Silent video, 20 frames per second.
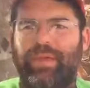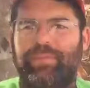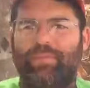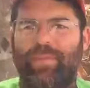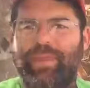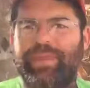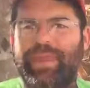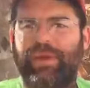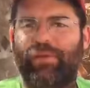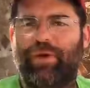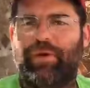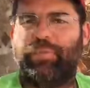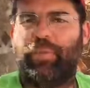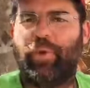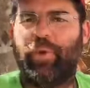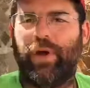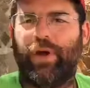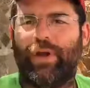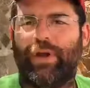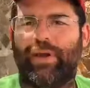midday
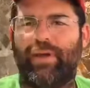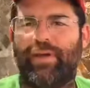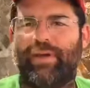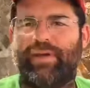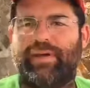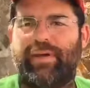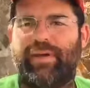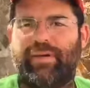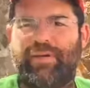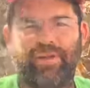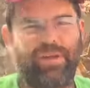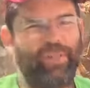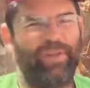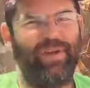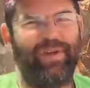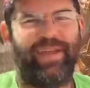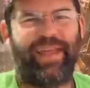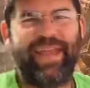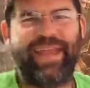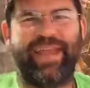report. A little
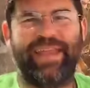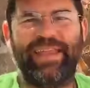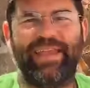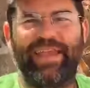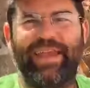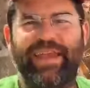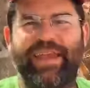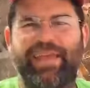bit late.